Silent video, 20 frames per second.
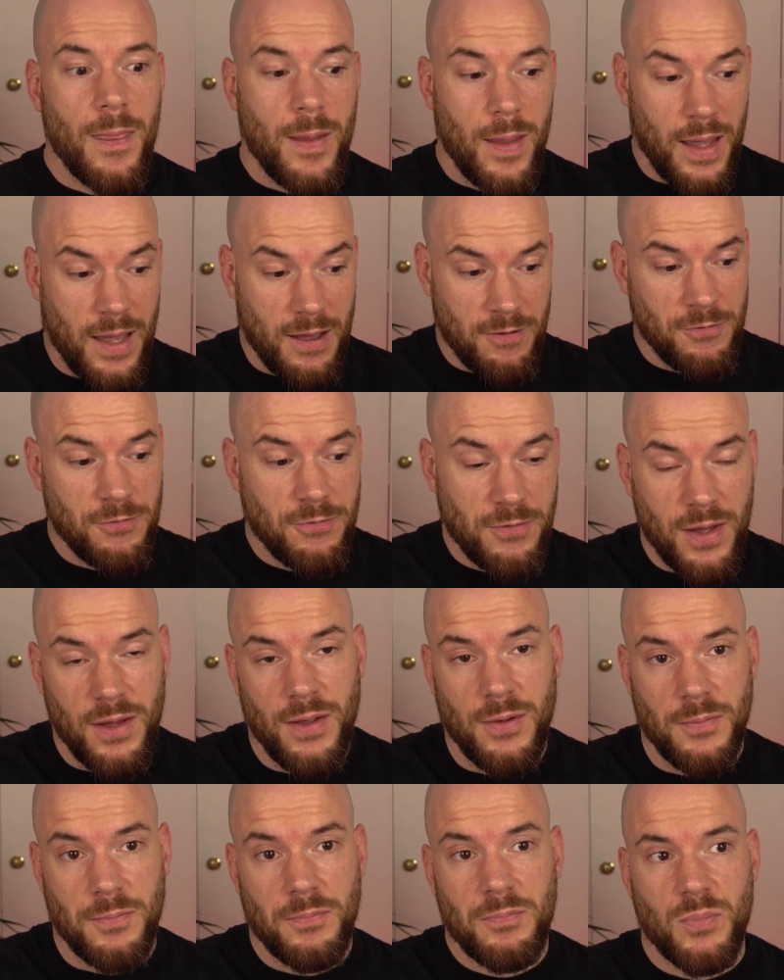have
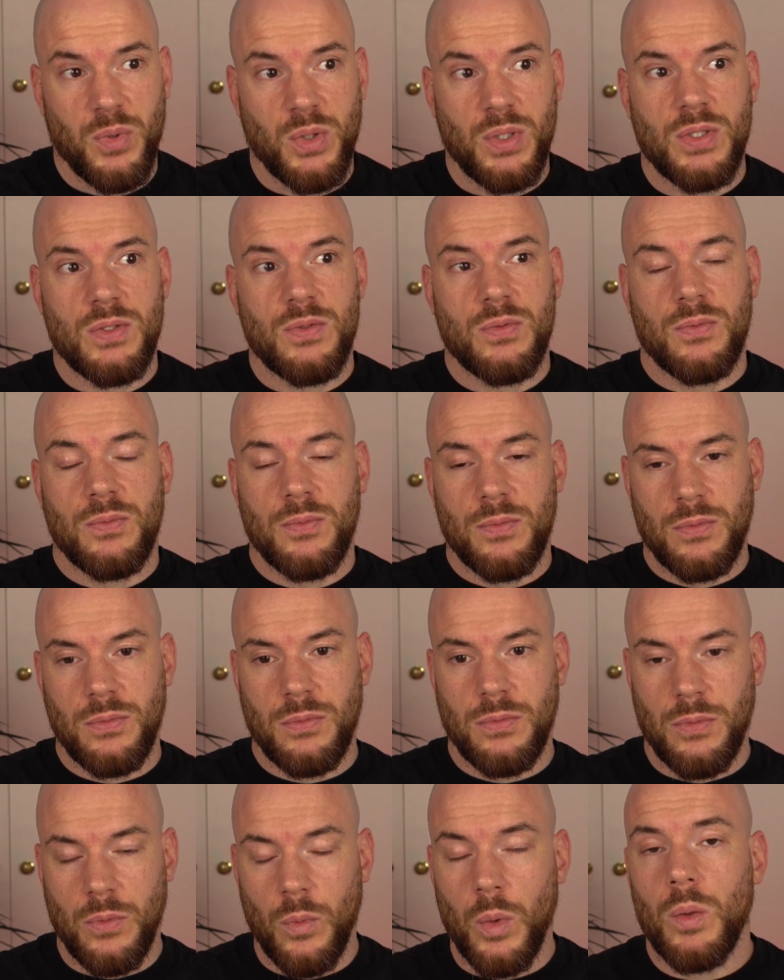fun, because
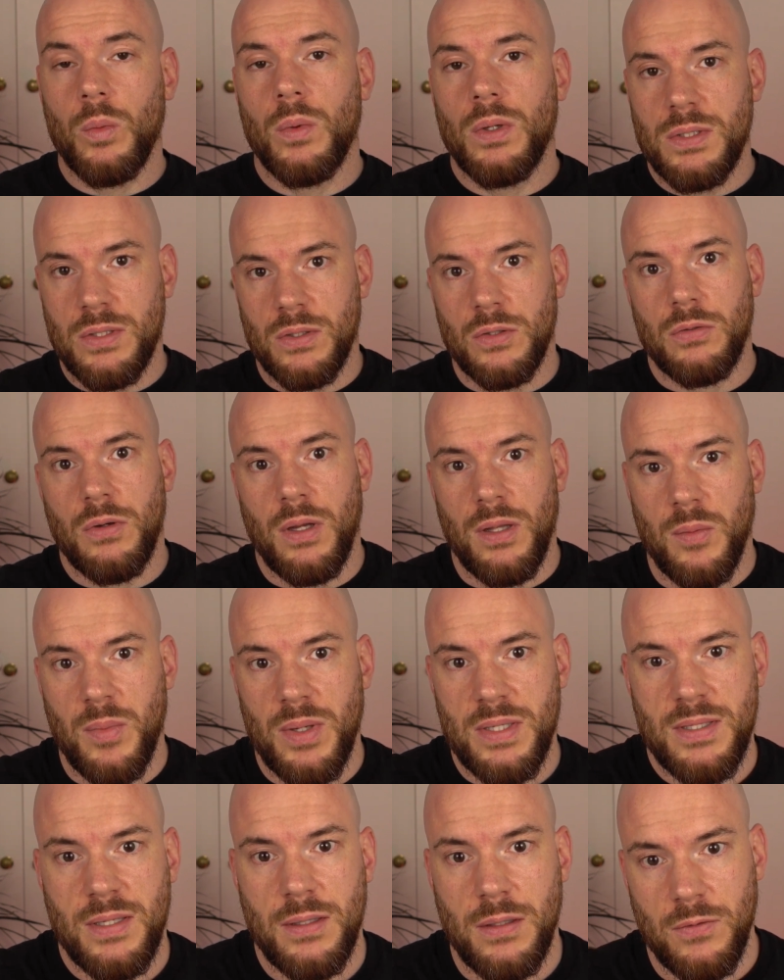we want to create the
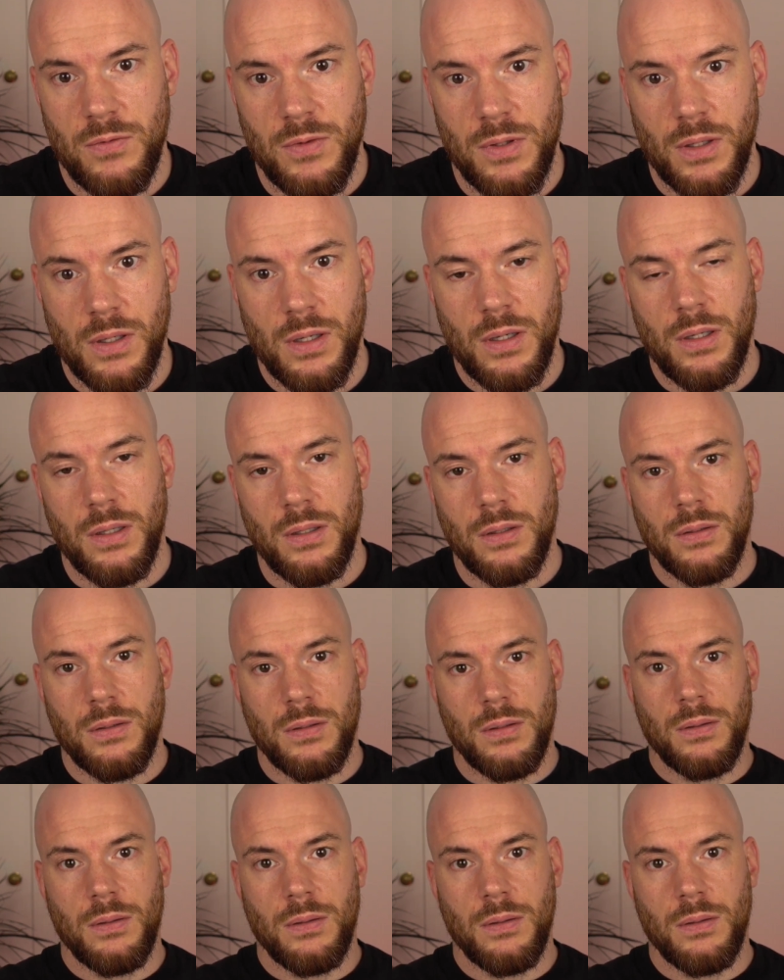best edit for the client